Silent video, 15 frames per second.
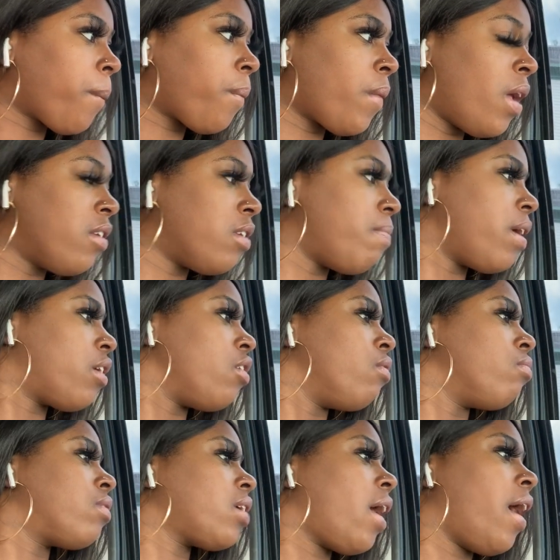it just make you
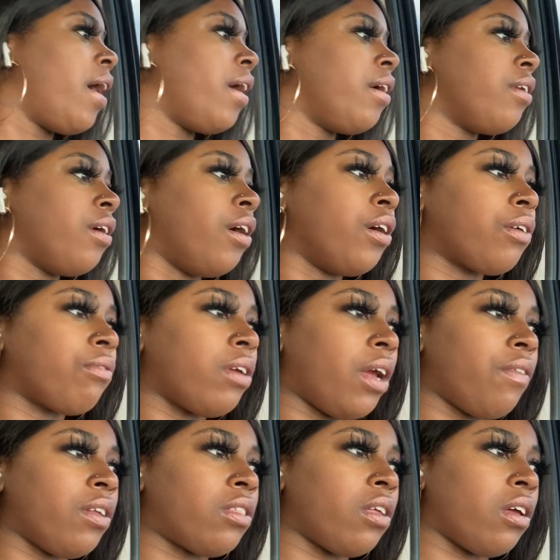tired, hungry,
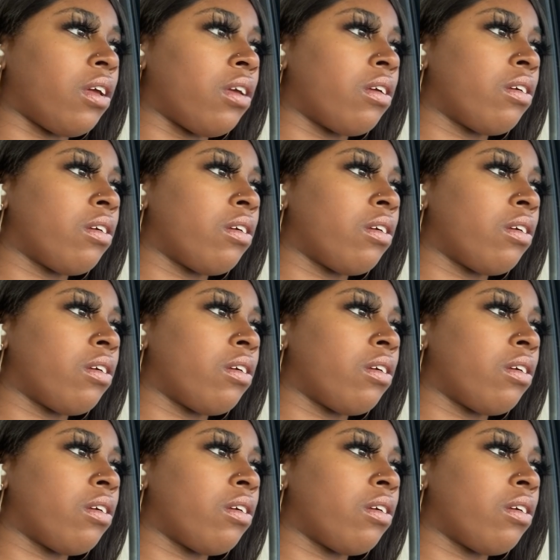everything.